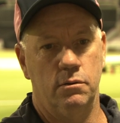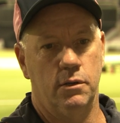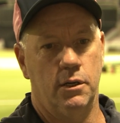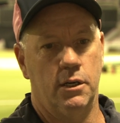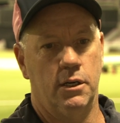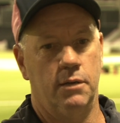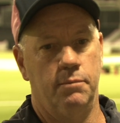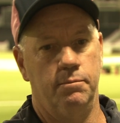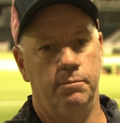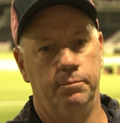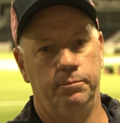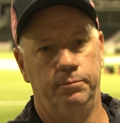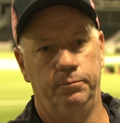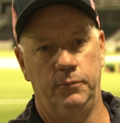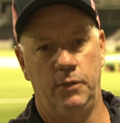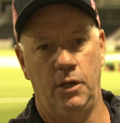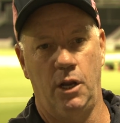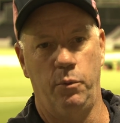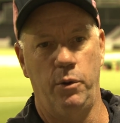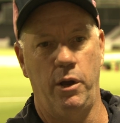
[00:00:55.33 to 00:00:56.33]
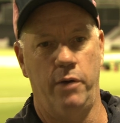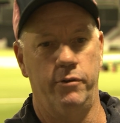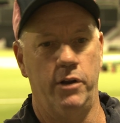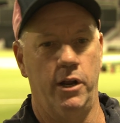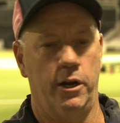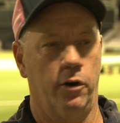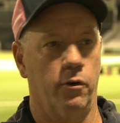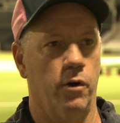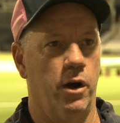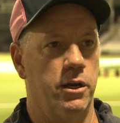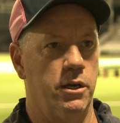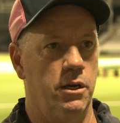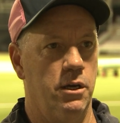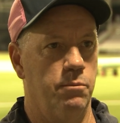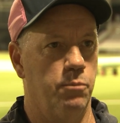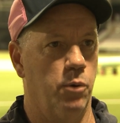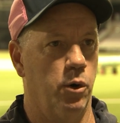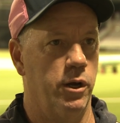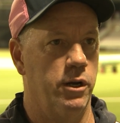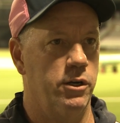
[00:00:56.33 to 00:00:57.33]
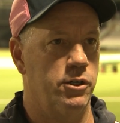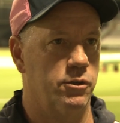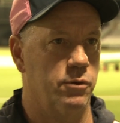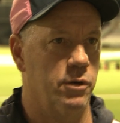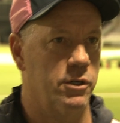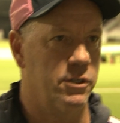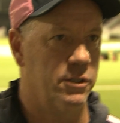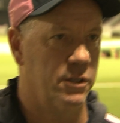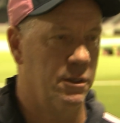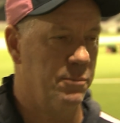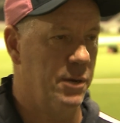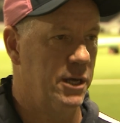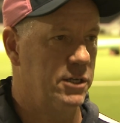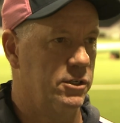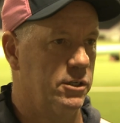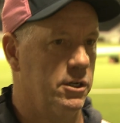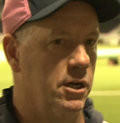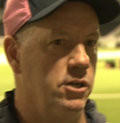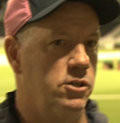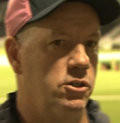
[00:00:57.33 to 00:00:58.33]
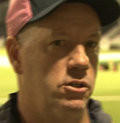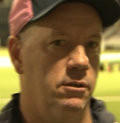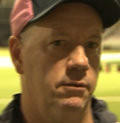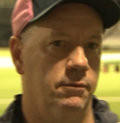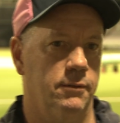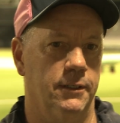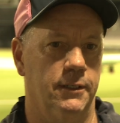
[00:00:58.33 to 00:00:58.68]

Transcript: You know, we haven't had a great year by any stretch of the imagination.